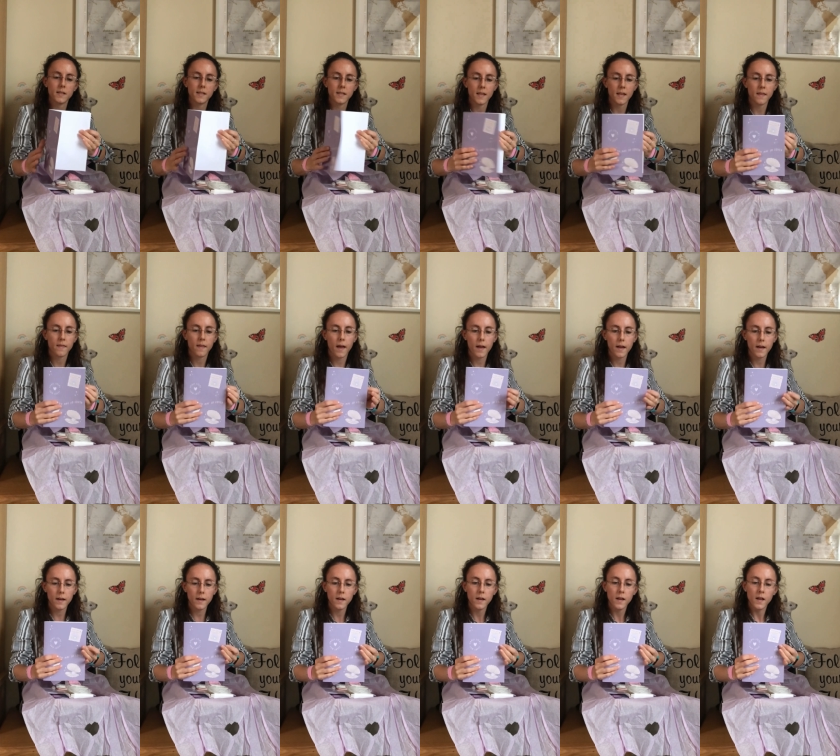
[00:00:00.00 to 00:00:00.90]
see
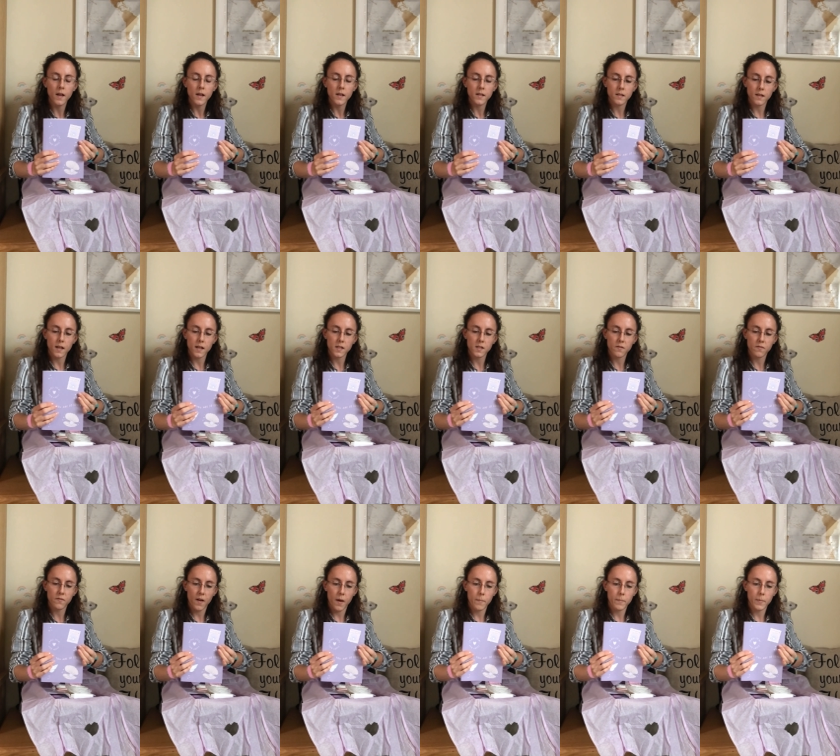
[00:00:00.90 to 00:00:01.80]
there. So that's
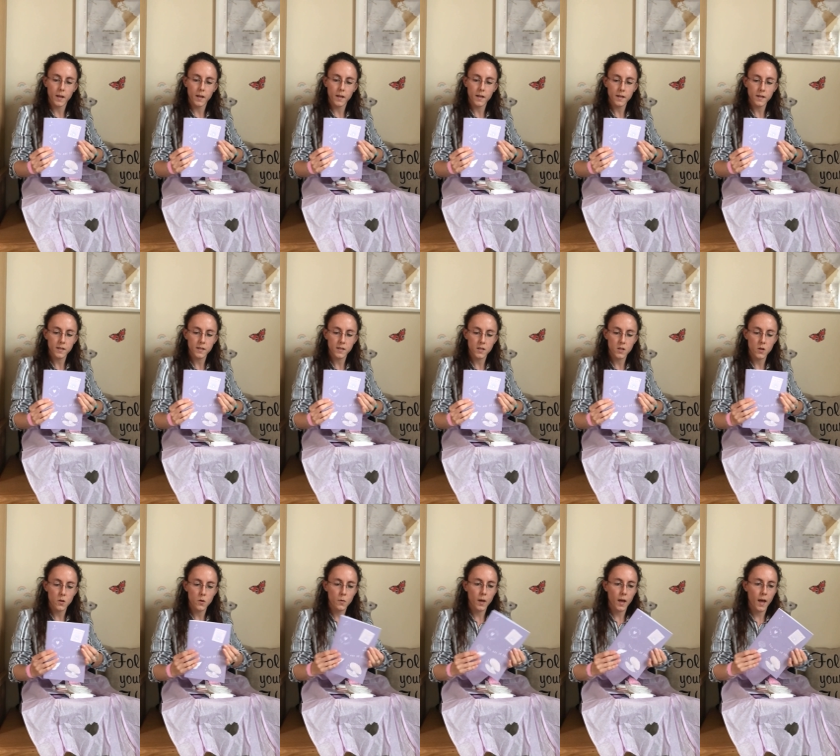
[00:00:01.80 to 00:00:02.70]
fabulous.
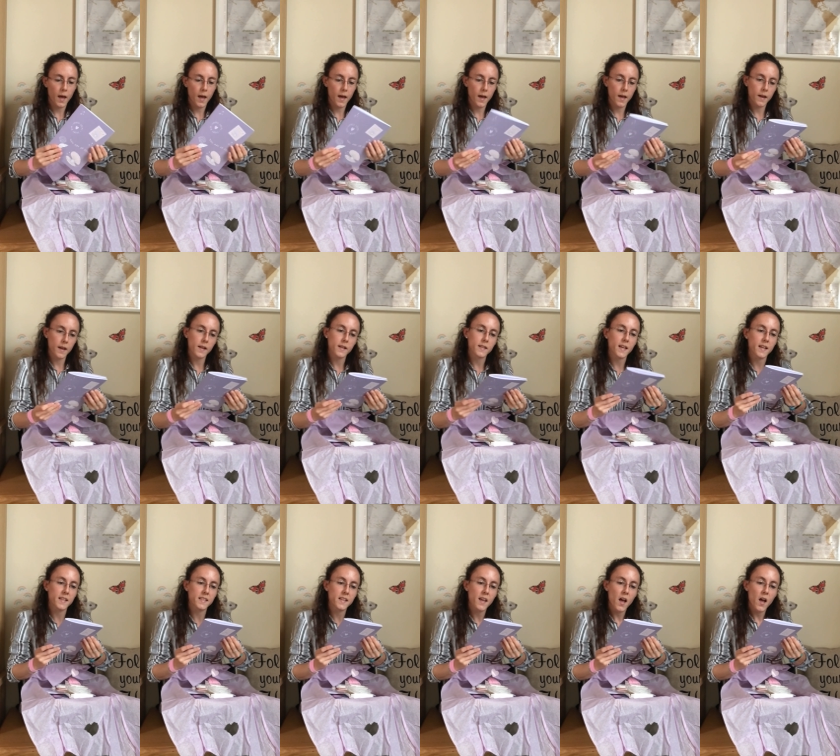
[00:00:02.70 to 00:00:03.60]
You can, it
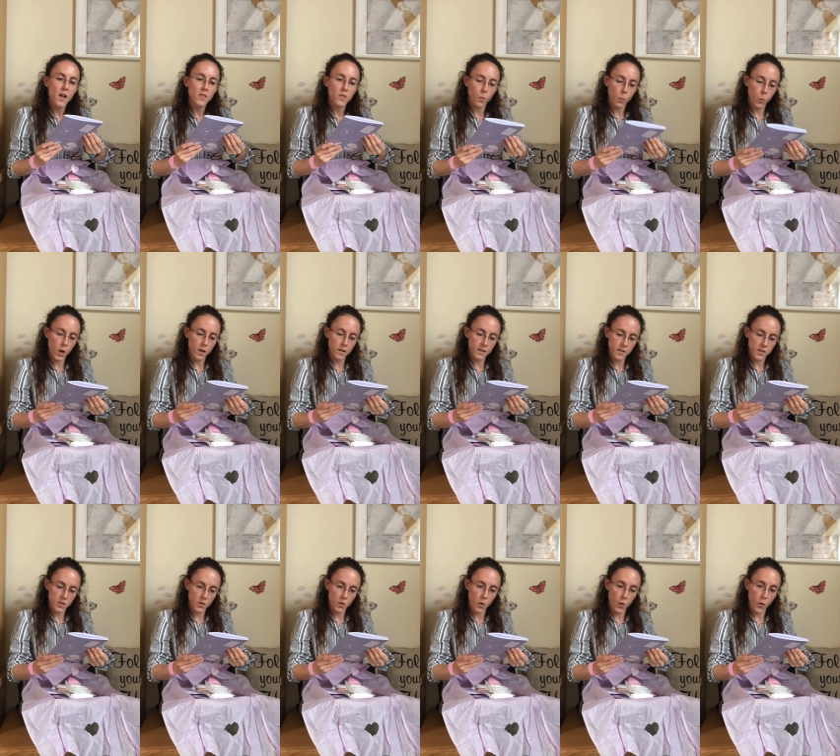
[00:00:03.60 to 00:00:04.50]
says, the world is
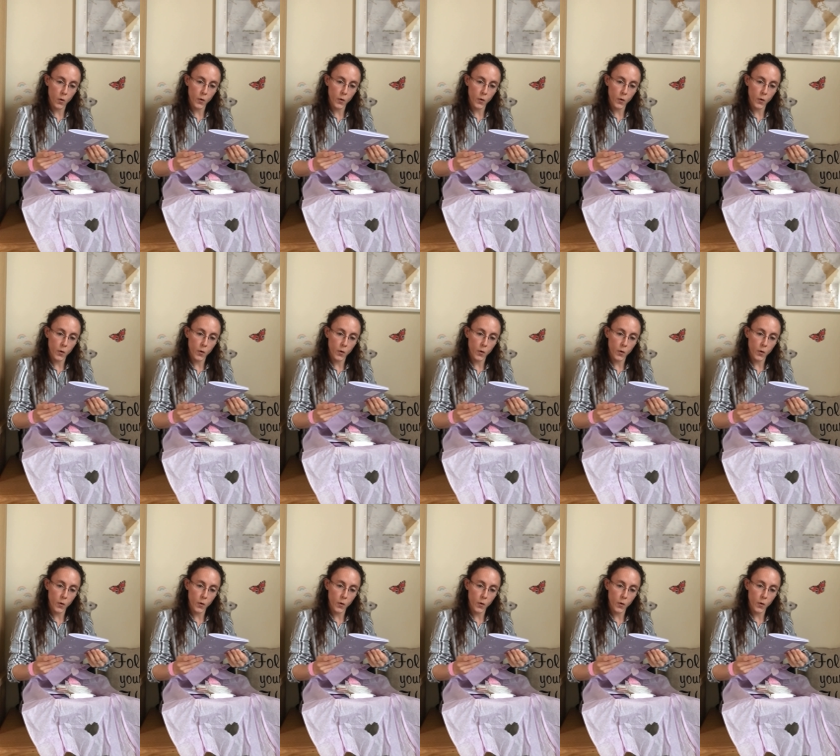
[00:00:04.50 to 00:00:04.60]
your